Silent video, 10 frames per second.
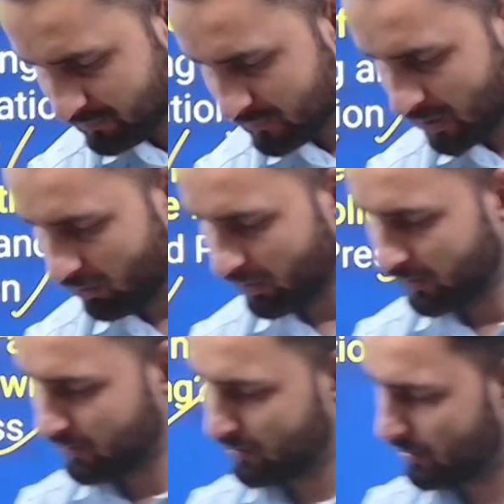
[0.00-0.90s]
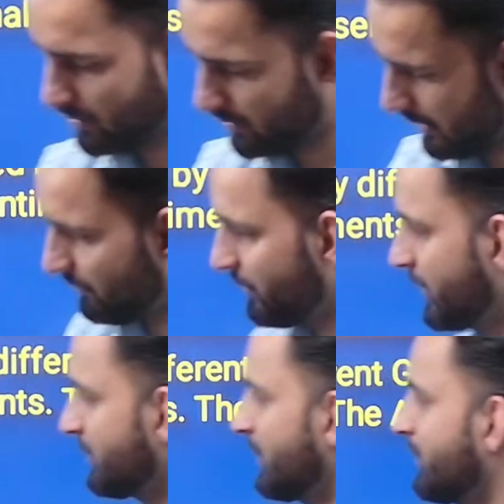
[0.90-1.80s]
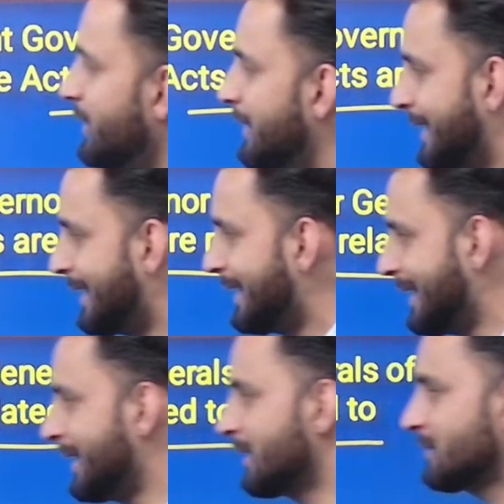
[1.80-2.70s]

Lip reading: All right. Everyone is giving A as the